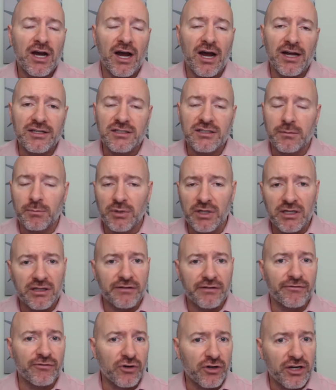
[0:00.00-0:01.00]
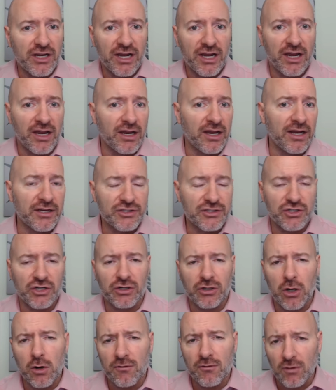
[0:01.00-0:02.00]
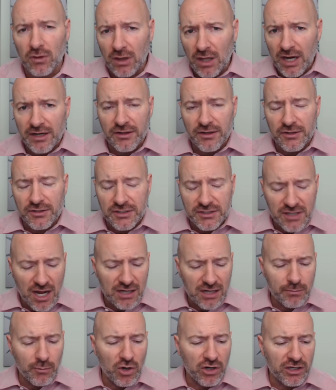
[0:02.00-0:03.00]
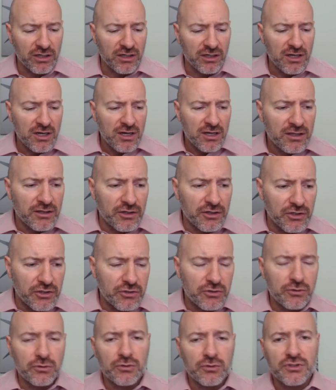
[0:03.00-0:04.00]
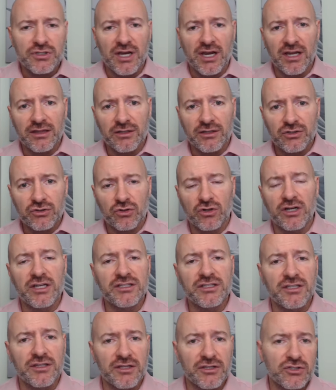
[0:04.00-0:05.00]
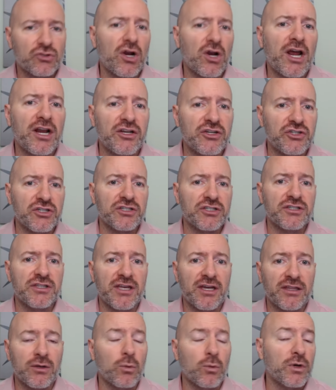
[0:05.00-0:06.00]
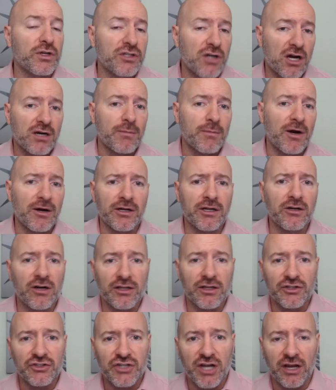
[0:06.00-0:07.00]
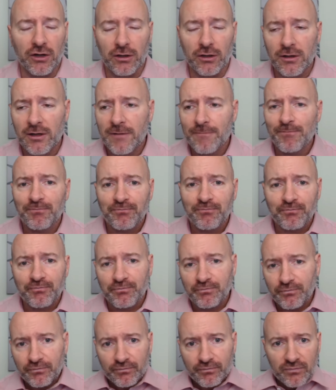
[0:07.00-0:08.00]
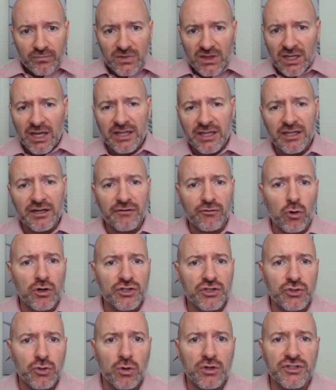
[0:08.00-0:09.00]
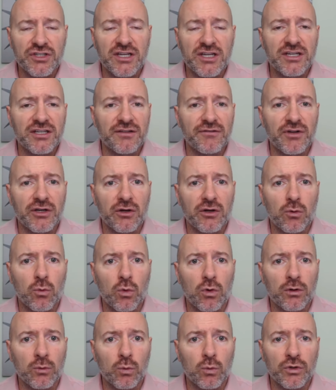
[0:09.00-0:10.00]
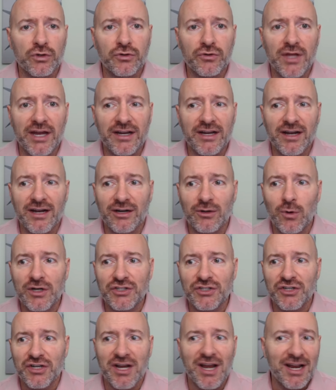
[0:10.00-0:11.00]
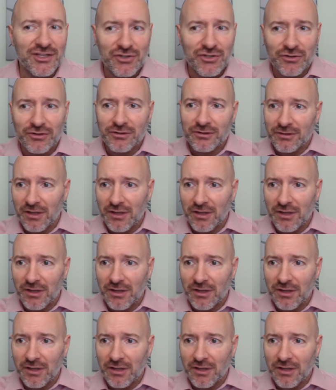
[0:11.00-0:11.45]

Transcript: Uh, it's completely free and, and it's going to go over a lot of the stock market, the news, and the trends and the strategies that, that we talk about here on the channel. And then, of course, towards the end of the video, we'll we'll do that uh, question and answer.